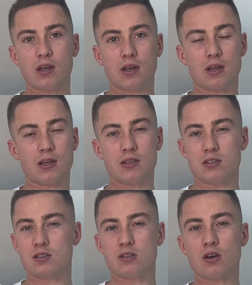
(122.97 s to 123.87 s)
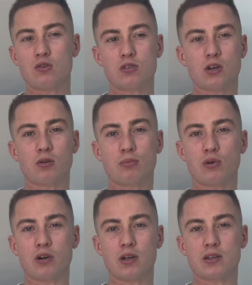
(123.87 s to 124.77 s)
uh, is so, so
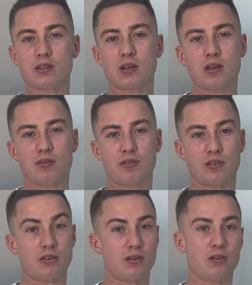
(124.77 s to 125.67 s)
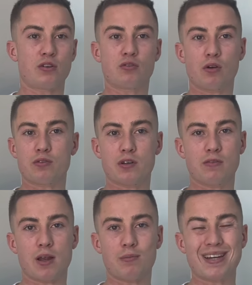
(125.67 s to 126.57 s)
important for your growth and
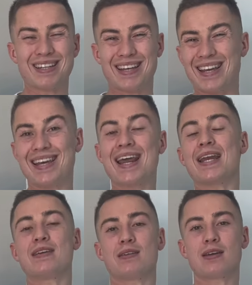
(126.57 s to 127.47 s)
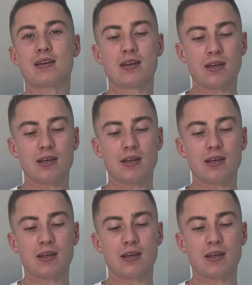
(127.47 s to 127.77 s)
development in anything.